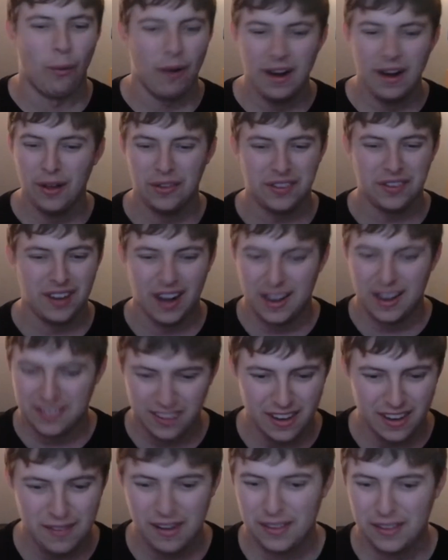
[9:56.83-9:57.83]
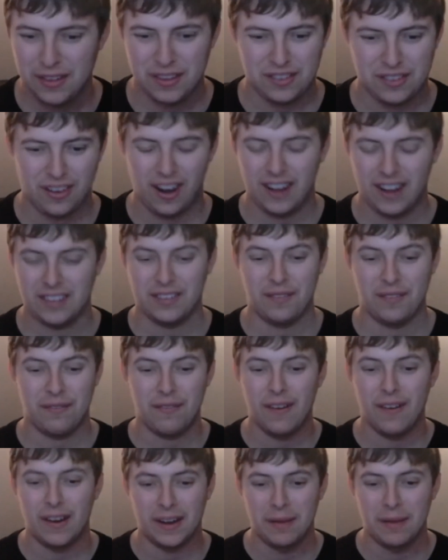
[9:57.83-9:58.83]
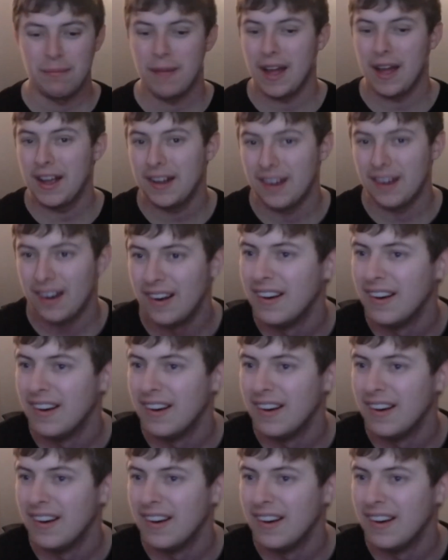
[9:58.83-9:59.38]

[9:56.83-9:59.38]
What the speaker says: else can I say about this track? It's a fucking banger.